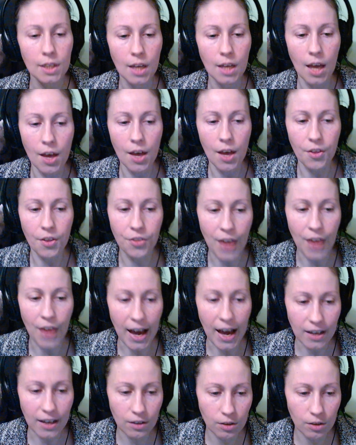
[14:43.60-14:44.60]

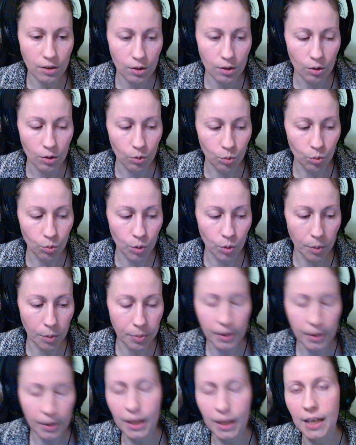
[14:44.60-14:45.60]
That will
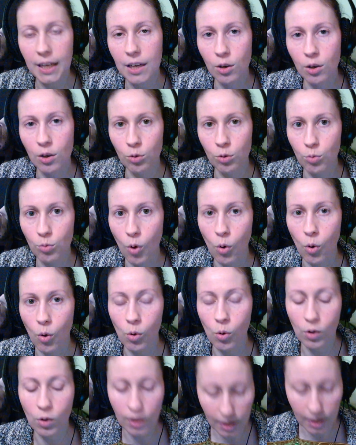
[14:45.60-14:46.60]
play a
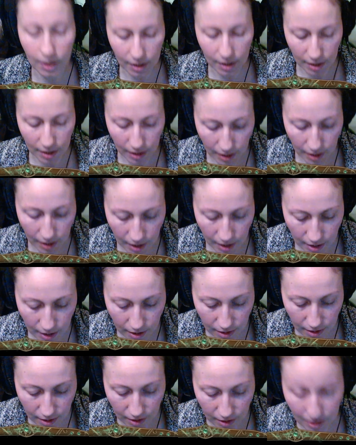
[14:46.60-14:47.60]
role
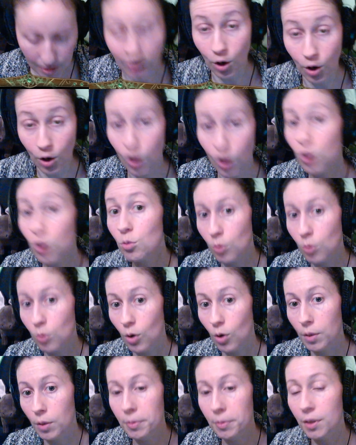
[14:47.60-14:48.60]
in her role.
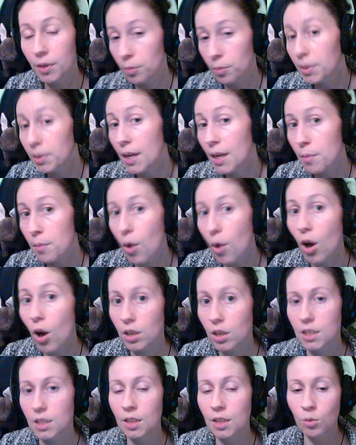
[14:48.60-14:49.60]
It'll play a part
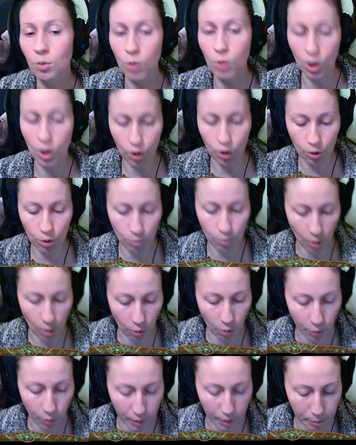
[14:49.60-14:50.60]
in what her role
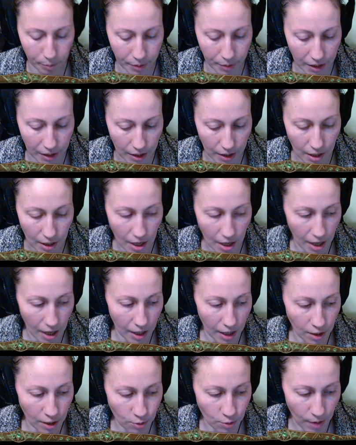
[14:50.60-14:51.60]
will be
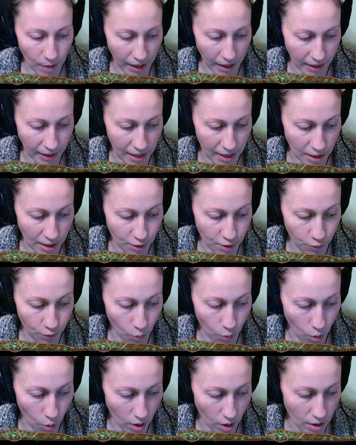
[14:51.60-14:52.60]
in Dragon Age
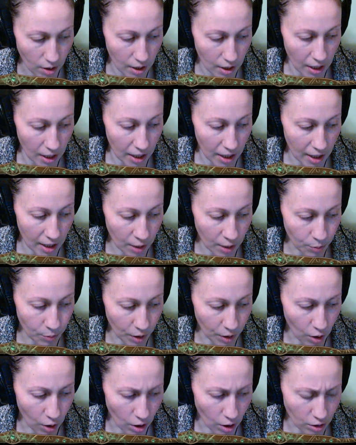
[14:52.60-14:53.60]
4 in
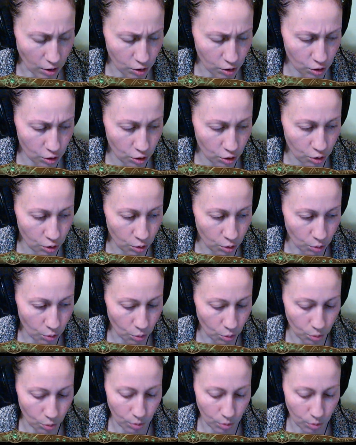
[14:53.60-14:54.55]
regards to